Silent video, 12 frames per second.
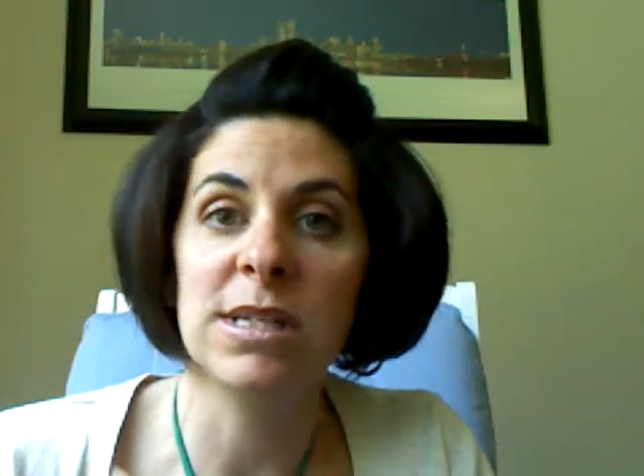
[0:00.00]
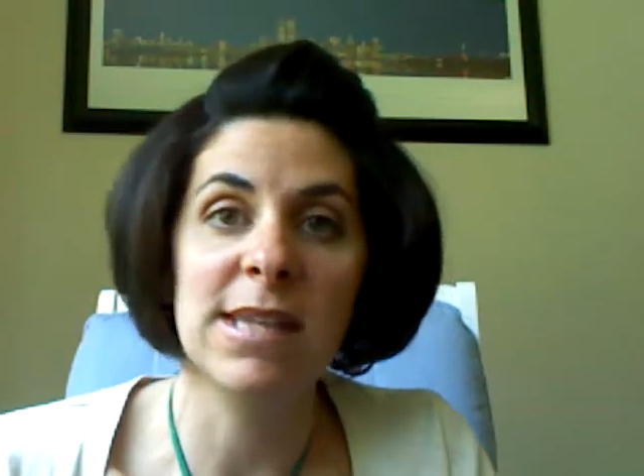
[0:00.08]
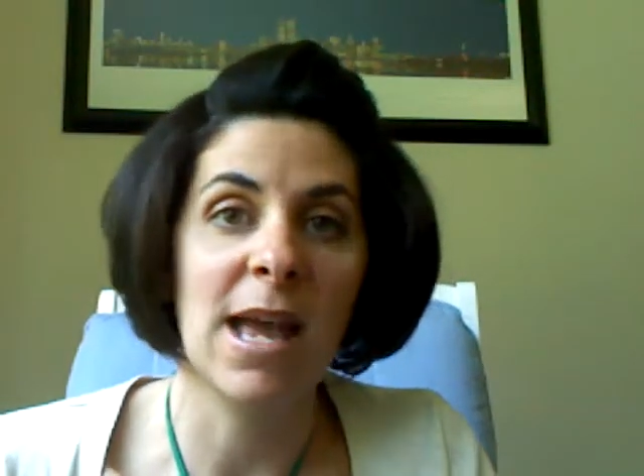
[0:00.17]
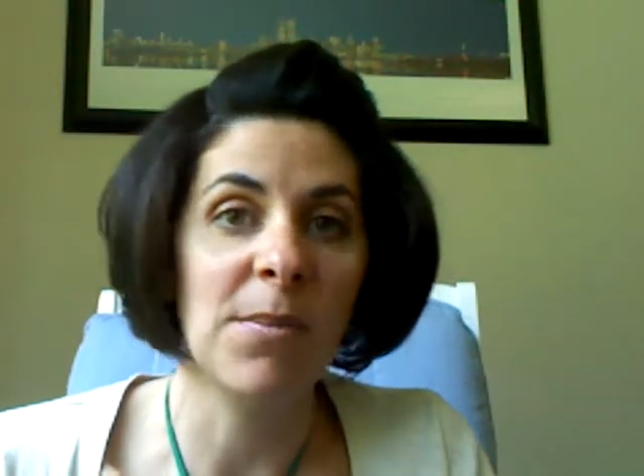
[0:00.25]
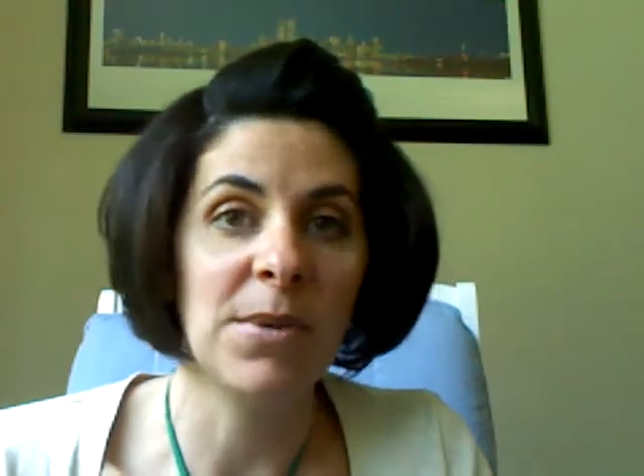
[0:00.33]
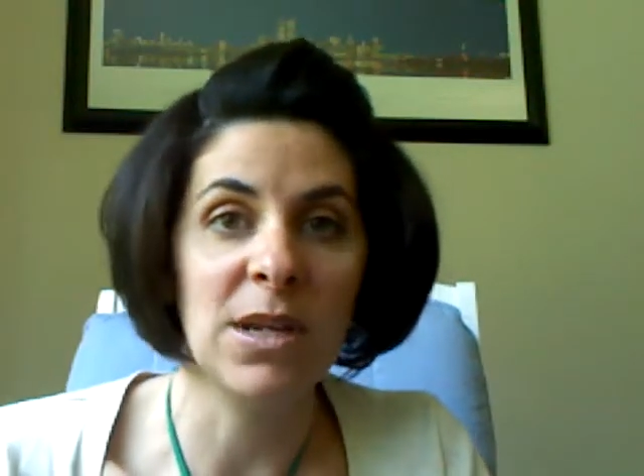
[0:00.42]
is
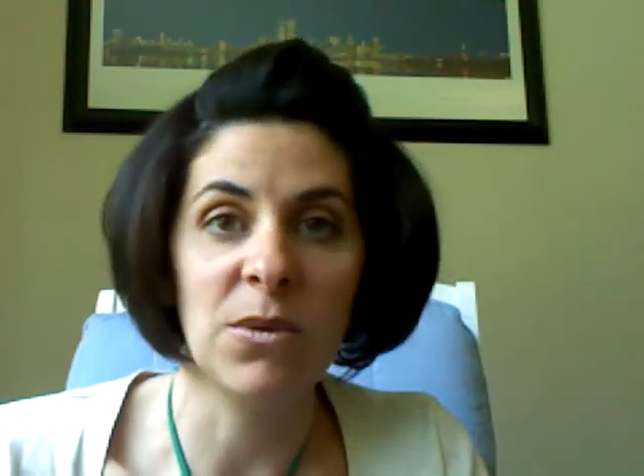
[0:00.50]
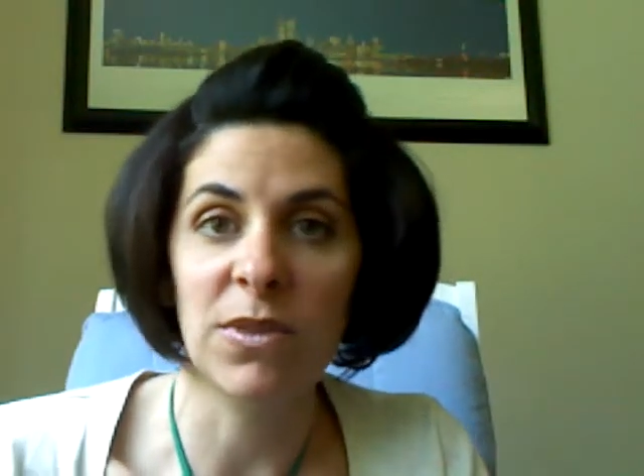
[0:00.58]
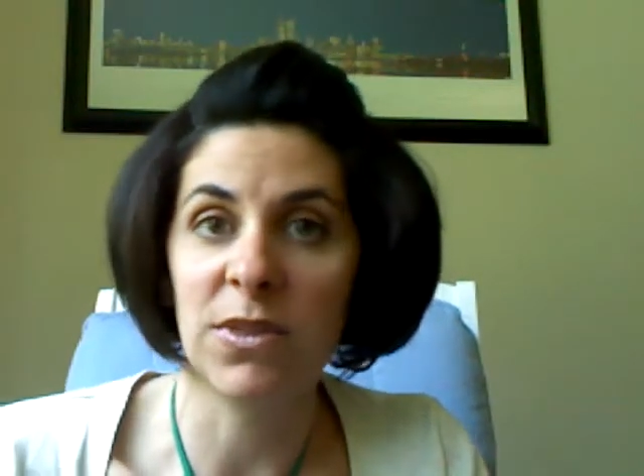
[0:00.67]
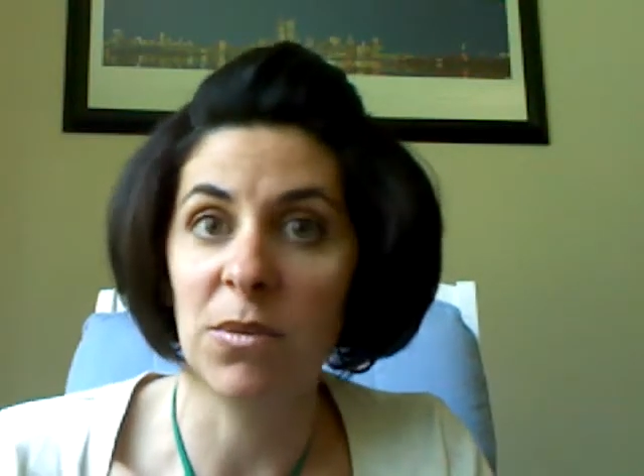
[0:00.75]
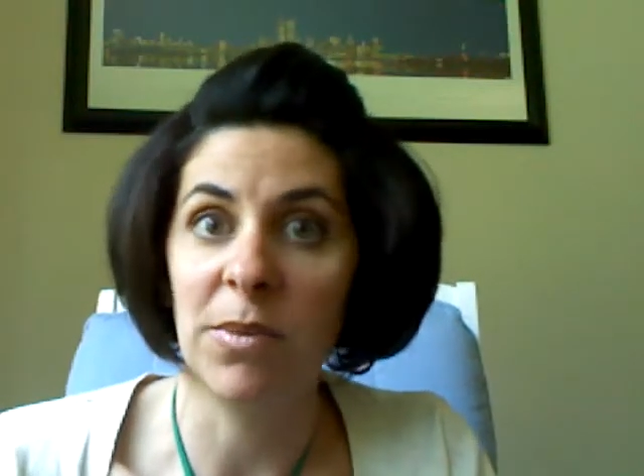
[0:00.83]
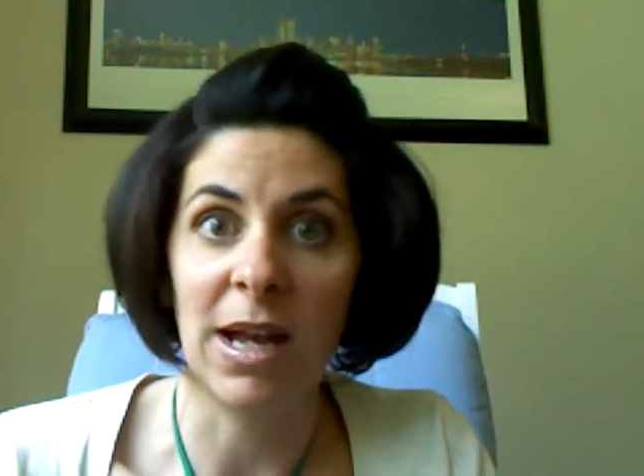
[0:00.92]
happening
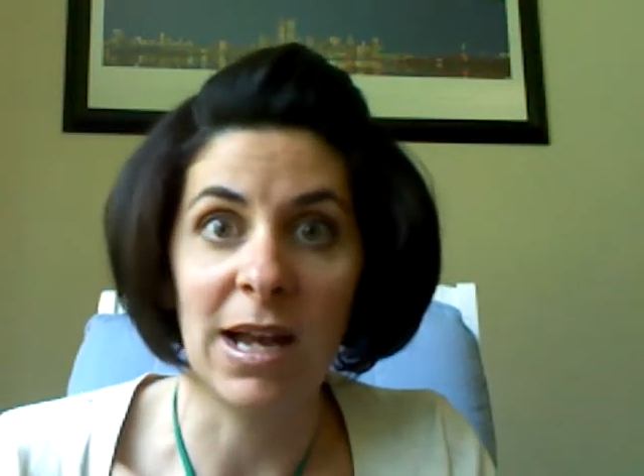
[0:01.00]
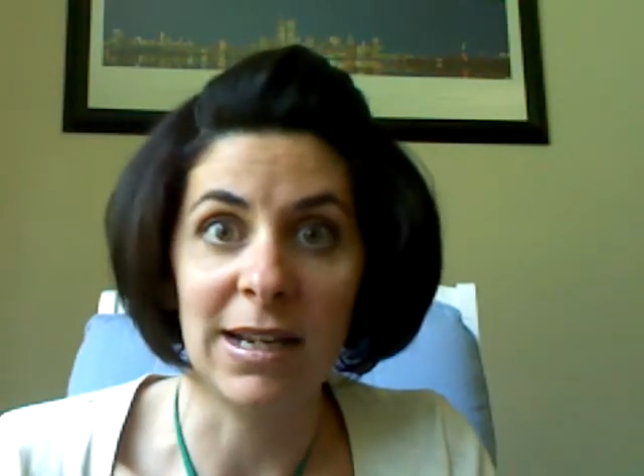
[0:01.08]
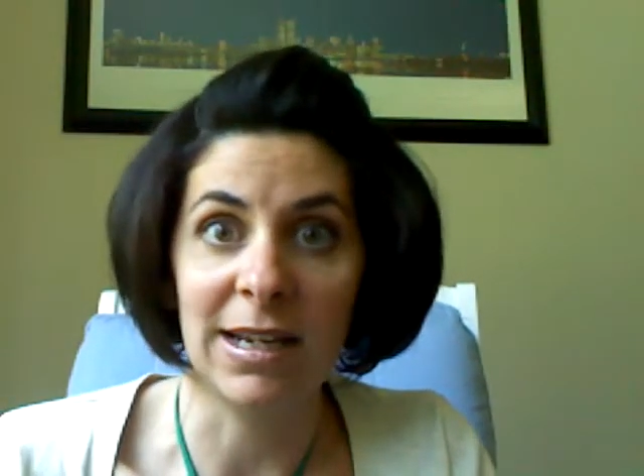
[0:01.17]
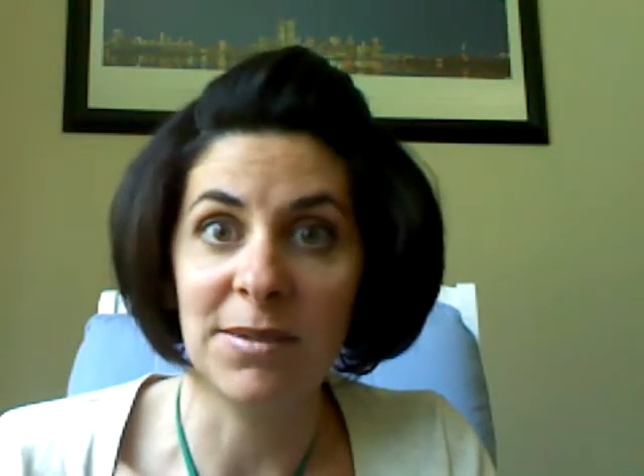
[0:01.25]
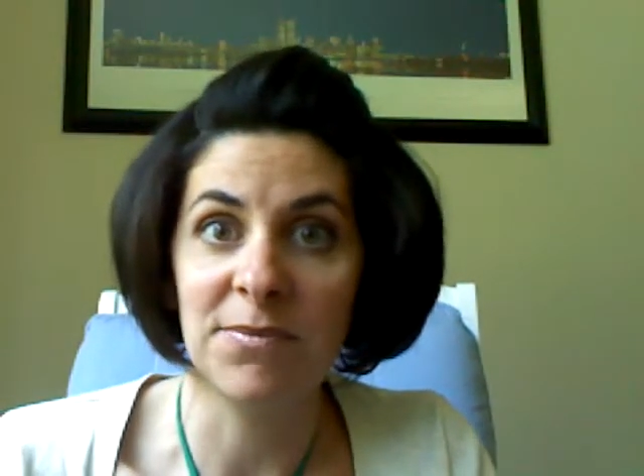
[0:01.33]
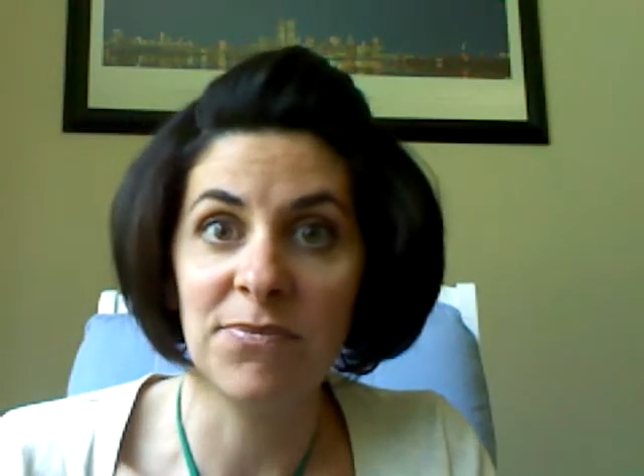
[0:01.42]
with their
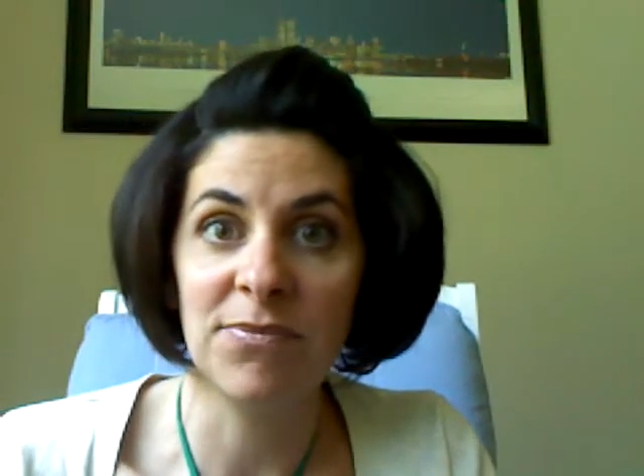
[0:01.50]
body